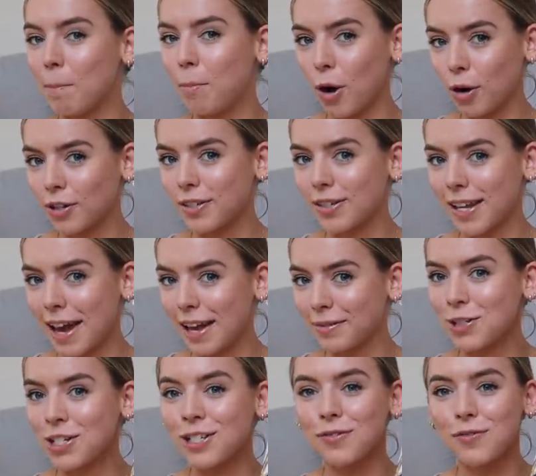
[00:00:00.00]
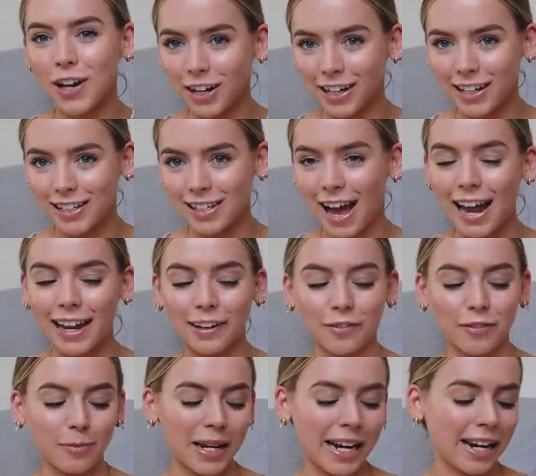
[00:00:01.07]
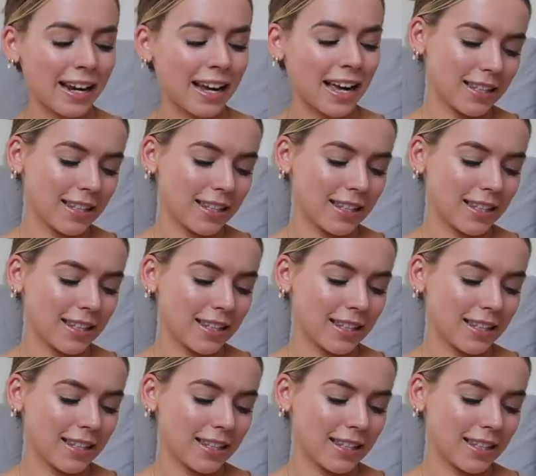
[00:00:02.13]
box set, which is very exciting for me.